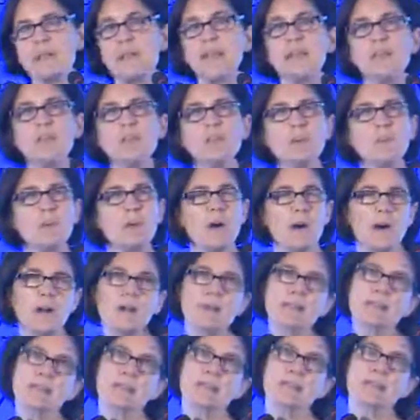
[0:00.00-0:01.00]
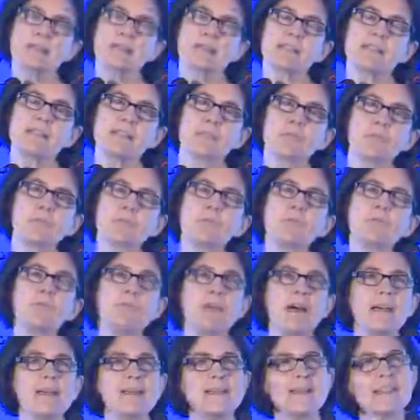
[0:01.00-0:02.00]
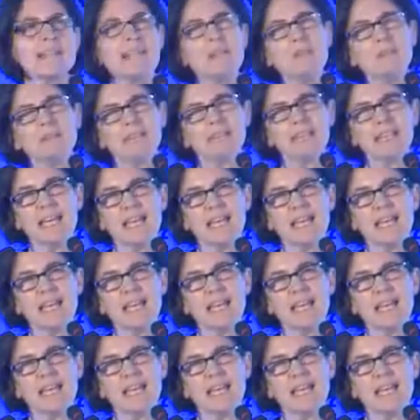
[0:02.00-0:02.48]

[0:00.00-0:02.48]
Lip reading: and new policies that would provide enabling